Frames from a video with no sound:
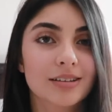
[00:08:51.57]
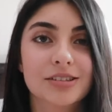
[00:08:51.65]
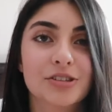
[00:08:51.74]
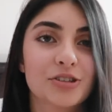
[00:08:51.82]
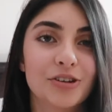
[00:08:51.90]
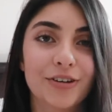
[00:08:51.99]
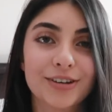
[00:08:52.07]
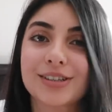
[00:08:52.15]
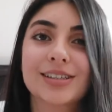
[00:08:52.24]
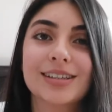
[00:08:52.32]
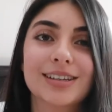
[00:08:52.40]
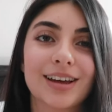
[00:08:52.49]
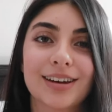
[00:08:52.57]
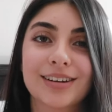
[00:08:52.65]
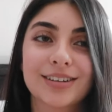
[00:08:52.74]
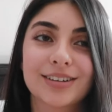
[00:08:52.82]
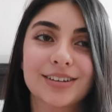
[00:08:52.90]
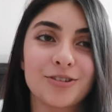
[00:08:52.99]
It's honestly
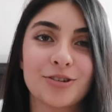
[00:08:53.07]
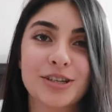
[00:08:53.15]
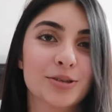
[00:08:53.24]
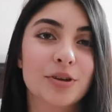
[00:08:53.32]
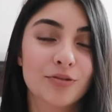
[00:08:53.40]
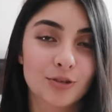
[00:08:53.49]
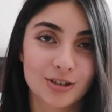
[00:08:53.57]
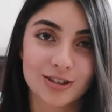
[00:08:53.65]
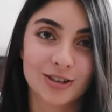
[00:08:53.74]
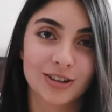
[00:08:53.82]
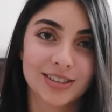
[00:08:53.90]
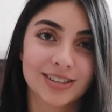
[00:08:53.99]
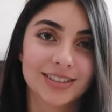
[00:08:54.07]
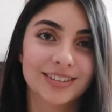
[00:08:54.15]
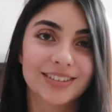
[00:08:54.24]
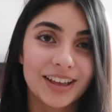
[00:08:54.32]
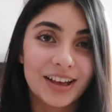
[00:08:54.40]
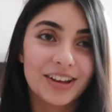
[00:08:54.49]
like a recipe for
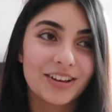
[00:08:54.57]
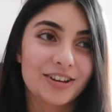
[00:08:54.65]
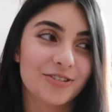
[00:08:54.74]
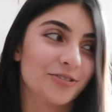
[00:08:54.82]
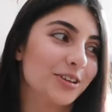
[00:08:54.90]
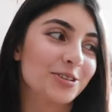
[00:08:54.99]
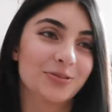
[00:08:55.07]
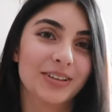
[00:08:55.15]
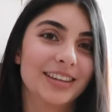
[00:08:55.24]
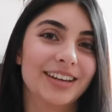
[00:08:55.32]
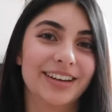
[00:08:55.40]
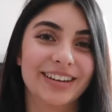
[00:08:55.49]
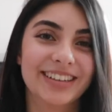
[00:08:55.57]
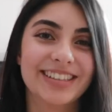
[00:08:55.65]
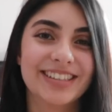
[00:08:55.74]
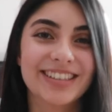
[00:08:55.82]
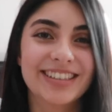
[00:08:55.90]
disaster, if there's one thing I can